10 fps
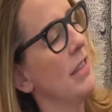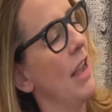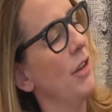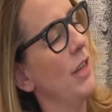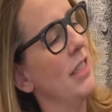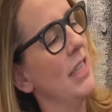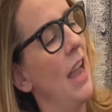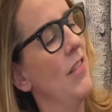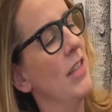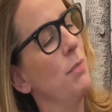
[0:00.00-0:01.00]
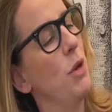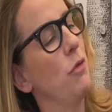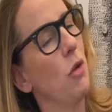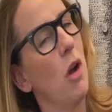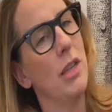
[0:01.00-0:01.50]
Now you can see I have this
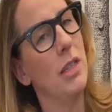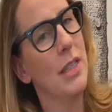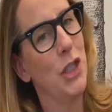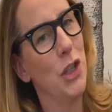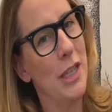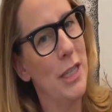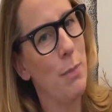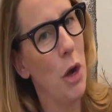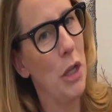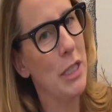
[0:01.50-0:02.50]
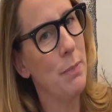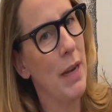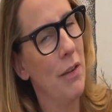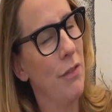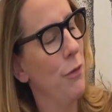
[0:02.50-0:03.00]
beautiful condensation on this bottle. It's been
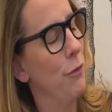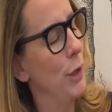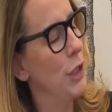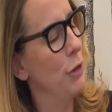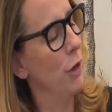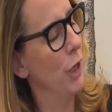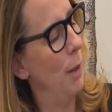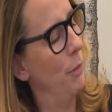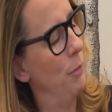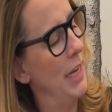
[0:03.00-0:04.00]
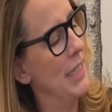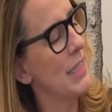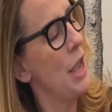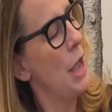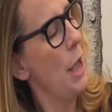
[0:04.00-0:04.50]
out of the fridge here for a couple of minutes.
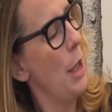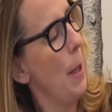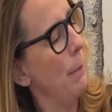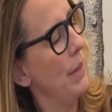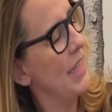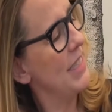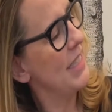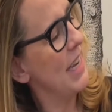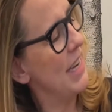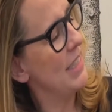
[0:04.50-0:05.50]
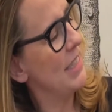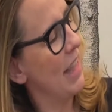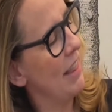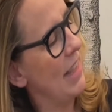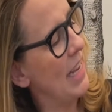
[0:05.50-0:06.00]
But this is
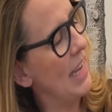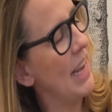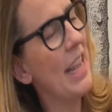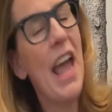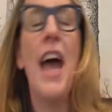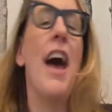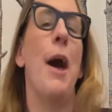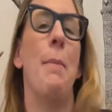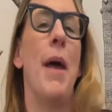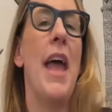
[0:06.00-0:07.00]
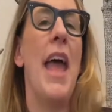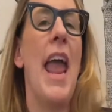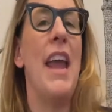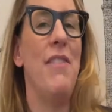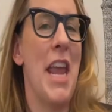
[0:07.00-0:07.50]
the um,
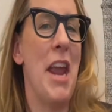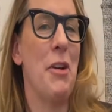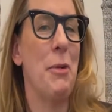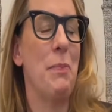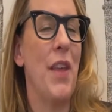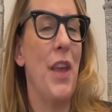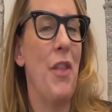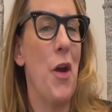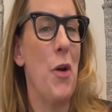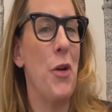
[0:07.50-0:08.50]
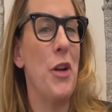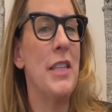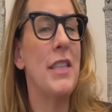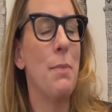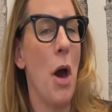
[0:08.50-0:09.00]
aviator in the
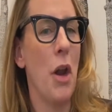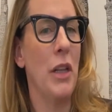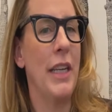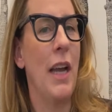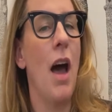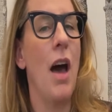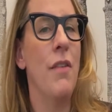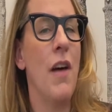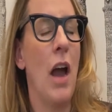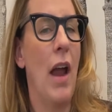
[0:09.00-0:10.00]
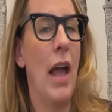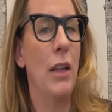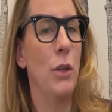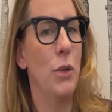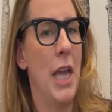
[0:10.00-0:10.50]
Ernest bottling of our
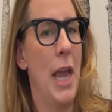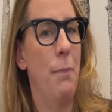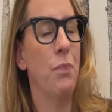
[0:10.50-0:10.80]
Aligoté.